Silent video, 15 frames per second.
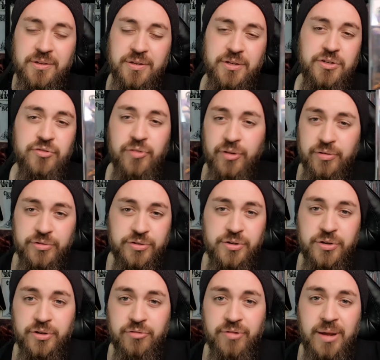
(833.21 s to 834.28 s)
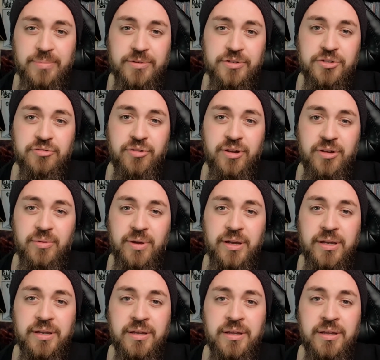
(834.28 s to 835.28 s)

distro, and just kind of grabbed it straight away.